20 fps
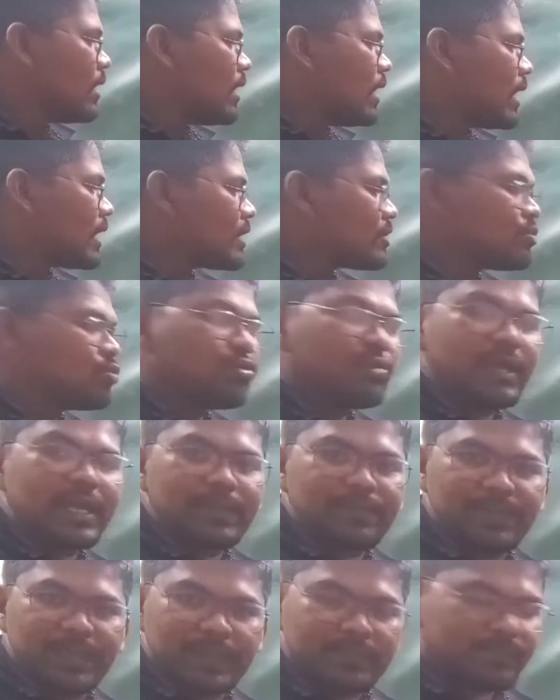or two
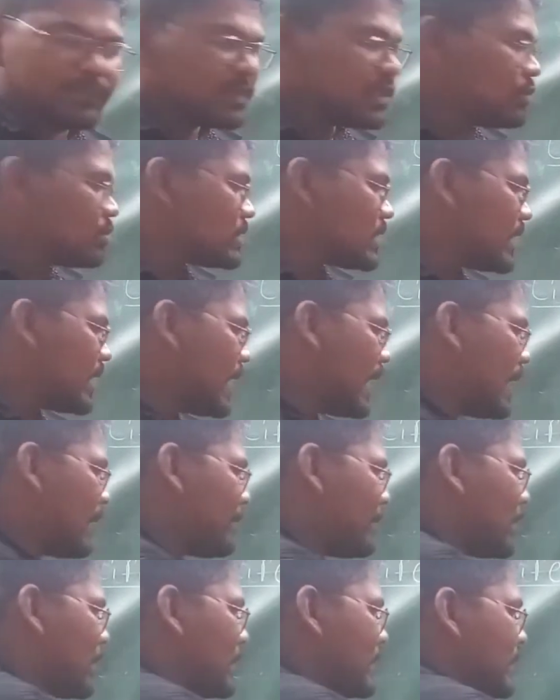hyphae. Those are
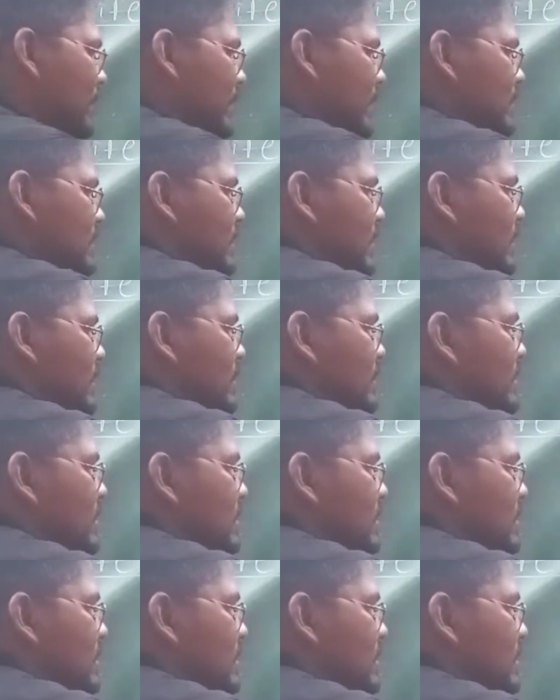haploid in nature. This